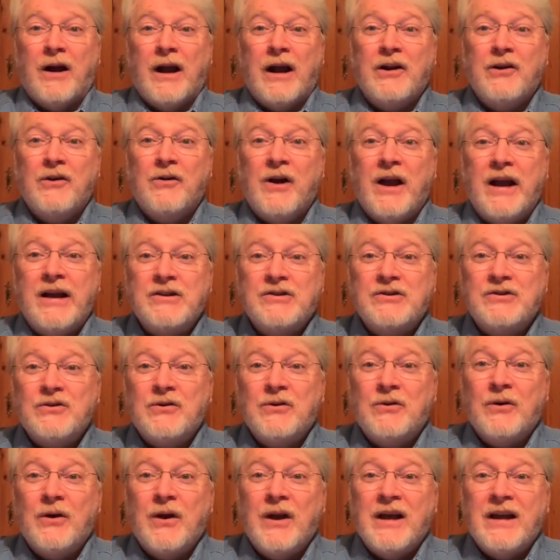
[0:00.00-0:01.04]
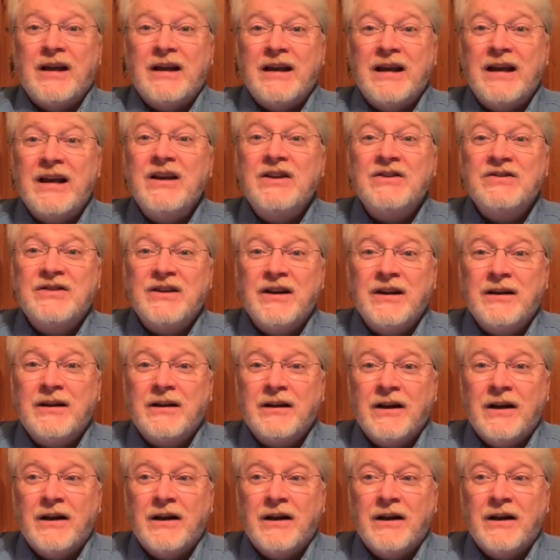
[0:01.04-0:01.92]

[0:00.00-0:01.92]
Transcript: And your answer isn't,